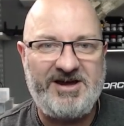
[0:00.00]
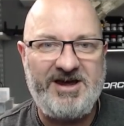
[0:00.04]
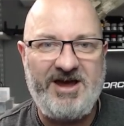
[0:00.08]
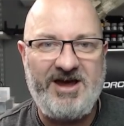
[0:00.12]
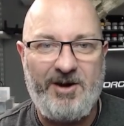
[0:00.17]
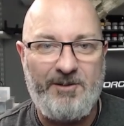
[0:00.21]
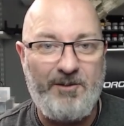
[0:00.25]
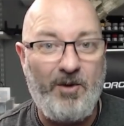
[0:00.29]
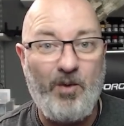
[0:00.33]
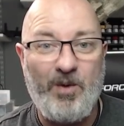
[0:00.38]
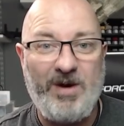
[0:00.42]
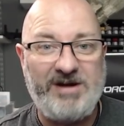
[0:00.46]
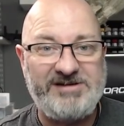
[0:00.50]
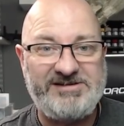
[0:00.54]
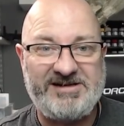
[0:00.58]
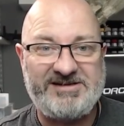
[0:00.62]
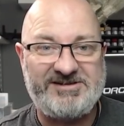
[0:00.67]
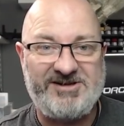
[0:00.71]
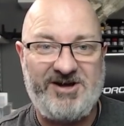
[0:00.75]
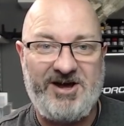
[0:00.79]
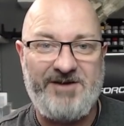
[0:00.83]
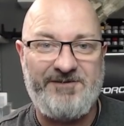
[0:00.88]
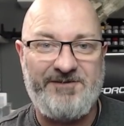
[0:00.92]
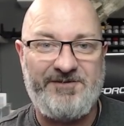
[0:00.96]
I'm always
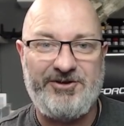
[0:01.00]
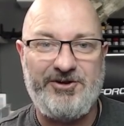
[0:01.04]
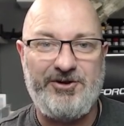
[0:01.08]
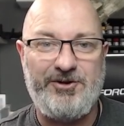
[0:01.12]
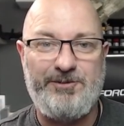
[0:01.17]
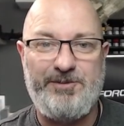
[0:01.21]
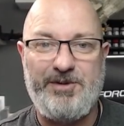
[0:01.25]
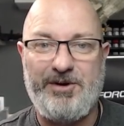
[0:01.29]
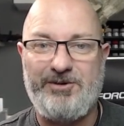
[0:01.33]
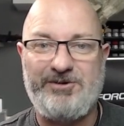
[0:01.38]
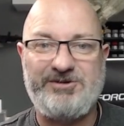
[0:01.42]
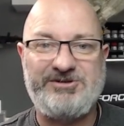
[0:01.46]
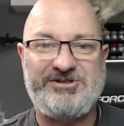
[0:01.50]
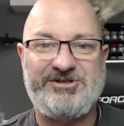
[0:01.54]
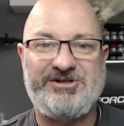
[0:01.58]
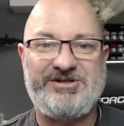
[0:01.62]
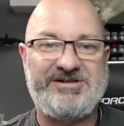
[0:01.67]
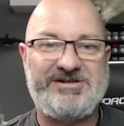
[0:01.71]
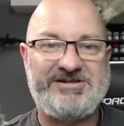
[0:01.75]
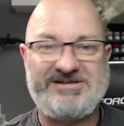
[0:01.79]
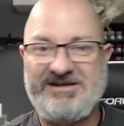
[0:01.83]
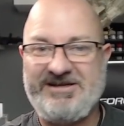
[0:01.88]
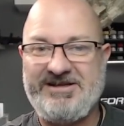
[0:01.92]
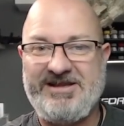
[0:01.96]
excited for new builds. You
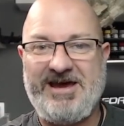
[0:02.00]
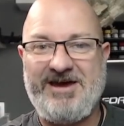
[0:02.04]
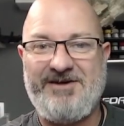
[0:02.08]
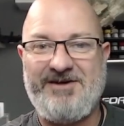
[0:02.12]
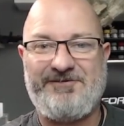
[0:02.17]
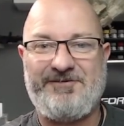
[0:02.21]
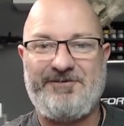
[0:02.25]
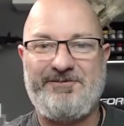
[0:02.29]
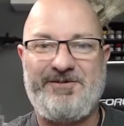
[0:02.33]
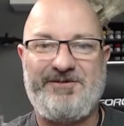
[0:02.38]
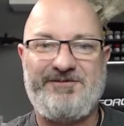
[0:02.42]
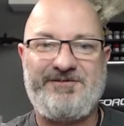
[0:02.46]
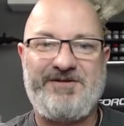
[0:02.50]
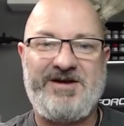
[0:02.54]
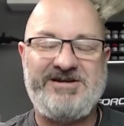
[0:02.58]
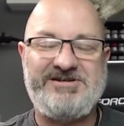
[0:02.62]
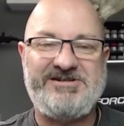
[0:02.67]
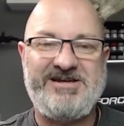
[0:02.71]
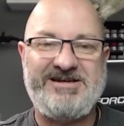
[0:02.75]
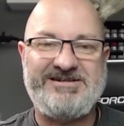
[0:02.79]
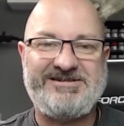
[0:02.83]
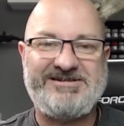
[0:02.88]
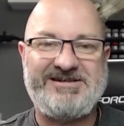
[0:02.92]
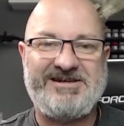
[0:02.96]
can see that from my
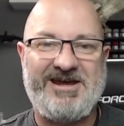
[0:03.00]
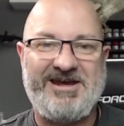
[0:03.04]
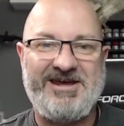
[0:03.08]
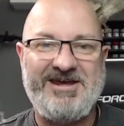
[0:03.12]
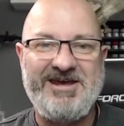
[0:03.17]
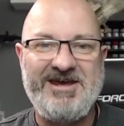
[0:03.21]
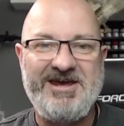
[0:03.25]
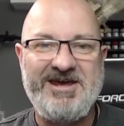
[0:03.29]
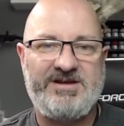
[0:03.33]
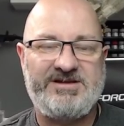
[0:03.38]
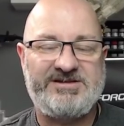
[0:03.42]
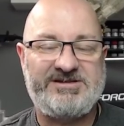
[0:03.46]
face yesterday.